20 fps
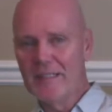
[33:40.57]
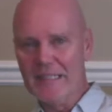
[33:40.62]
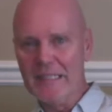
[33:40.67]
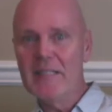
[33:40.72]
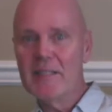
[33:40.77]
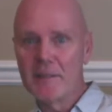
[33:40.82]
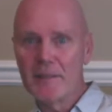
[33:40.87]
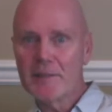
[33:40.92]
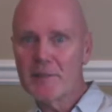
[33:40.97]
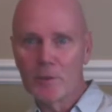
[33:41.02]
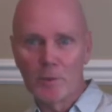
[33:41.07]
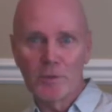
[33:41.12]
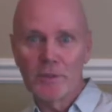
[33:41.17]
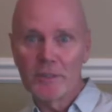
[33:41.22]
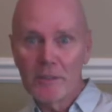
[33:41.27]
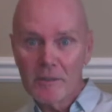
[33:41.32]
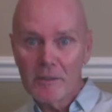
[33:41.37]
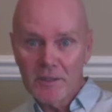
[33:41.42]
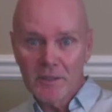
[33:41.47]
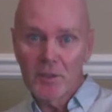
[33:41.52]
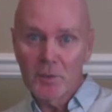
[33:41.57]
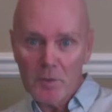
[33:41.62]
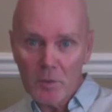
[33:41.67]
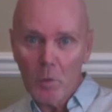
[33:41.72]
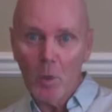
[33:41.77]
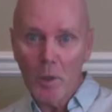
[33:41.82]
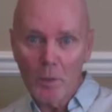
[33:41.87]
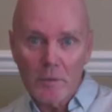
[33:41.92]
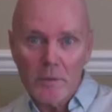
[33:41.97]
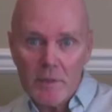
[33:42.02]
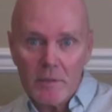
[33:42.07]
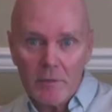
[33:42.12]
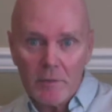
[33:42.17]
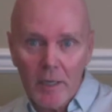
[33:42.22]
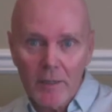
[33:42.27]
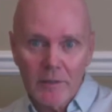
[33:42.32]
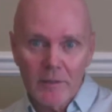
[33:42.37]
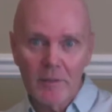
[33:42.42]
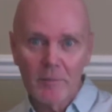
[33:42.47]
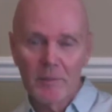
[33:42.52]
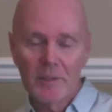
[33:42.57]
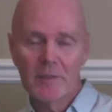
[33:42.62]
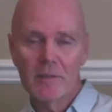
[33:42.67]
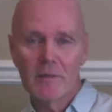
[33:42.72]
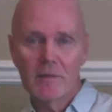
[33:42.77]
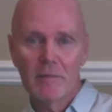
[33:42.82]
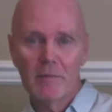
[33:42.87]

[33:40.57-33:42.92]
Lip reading: easy solution here is to use quotes, right? I mean,